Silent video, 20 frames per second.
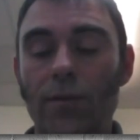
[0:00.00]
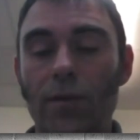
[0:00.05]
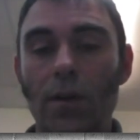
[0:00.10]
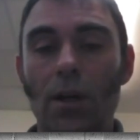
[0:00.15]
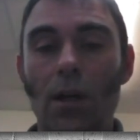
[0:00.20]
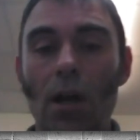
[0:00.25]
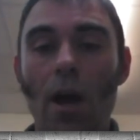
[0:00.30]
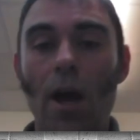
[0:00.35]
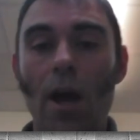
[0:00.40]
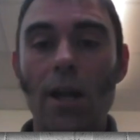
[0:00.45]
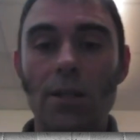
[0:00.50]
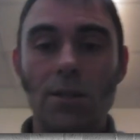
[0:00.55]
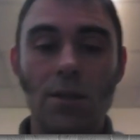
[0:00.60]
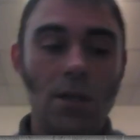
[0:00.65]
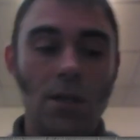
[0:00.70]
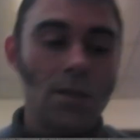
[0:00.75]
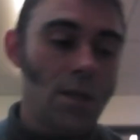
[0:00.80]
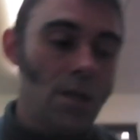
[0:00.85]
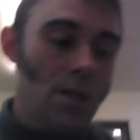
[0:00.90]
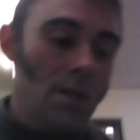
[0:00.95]
for clients
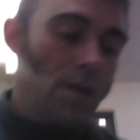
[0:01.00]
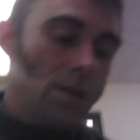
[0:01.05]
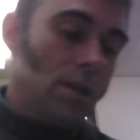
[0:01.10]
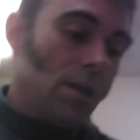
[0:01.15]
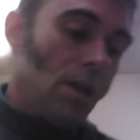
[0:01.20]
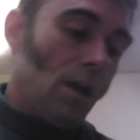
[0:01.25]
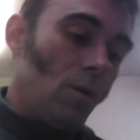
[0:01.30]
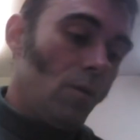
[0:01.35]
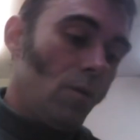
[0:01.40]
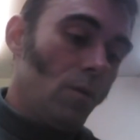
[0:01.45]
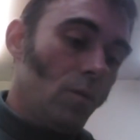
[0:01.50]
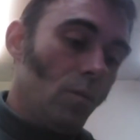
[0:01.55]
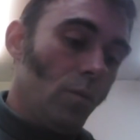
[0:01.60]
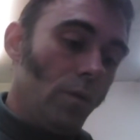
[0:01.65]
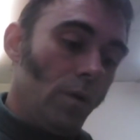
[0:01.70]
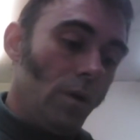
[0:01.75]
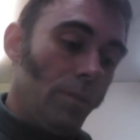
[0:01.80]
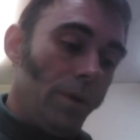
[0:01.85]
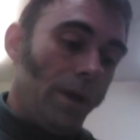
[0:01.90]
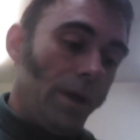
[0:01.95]
that you know
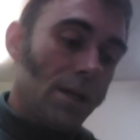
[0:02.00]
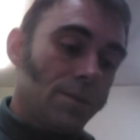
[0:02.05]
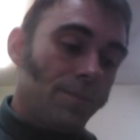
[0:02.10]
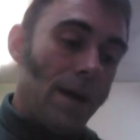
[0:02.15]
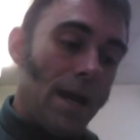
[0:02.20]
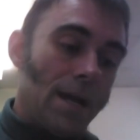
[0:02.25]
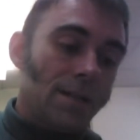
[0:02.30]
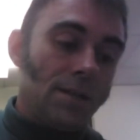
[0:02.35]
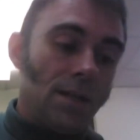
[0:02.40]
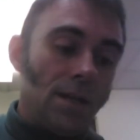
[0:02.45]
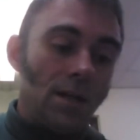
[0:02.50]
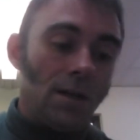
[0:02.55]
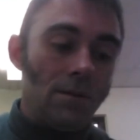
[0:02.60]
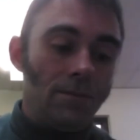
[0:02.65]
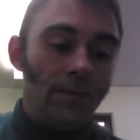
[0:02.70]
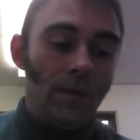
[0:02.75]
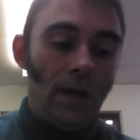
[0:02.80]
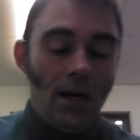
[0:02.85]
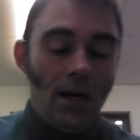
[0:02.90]
will be expecting